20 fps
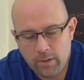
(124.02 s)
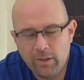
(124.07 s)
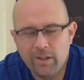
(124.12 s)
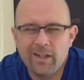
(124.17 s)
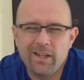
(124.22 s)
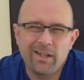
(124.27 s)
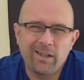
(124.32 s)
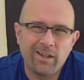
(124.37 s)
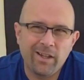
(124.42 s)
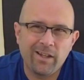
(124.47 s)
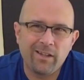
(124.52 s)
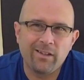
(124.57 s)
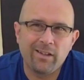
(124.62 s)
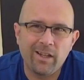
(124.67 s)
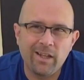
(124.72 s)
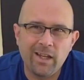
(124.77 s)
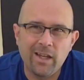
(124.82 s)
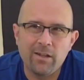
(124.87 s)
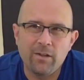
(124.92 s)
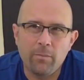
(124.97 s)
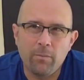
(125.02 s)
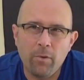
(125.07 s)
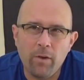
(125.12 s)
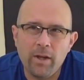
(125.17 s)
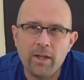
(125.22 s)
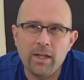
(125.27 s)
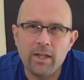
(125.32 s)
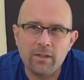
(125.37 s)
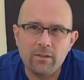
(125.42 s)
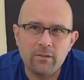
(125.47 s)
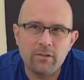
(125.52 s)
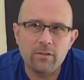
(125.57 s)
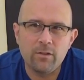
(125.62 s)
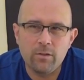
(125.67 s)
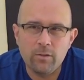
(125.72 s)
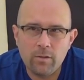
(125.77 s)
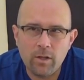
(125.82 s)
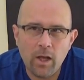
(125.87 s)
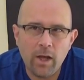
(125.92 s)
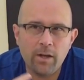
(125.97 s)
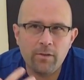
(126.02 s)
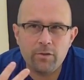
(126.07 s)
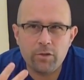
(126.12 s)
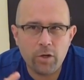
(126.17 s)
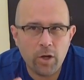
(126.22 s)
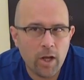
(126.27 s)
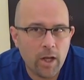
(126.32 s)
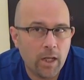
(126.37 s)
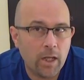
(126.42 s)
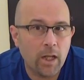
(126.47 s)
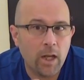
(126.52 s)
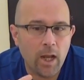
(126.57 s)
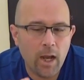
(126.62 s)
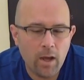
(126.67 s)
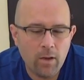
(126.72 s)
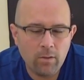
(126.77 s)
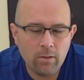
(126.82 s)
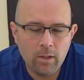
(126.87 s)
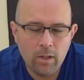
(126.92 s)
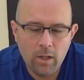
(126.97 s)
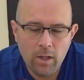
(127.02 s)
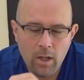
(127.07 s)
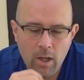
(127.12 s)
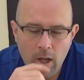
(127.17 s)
looking again to break into kind of trying it out.